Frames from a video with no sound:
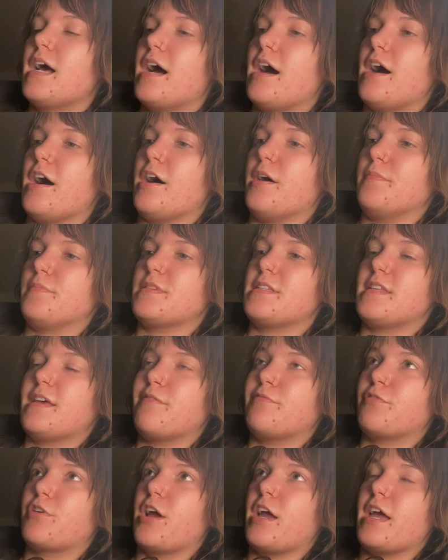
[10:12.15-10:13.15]
Um,
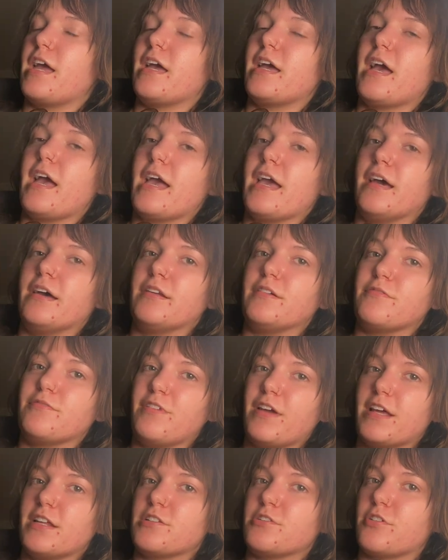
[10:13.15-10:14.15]
Sevre and
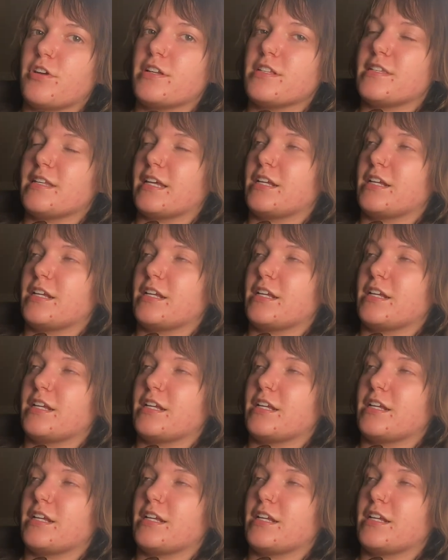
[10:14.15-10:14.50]
Vanderus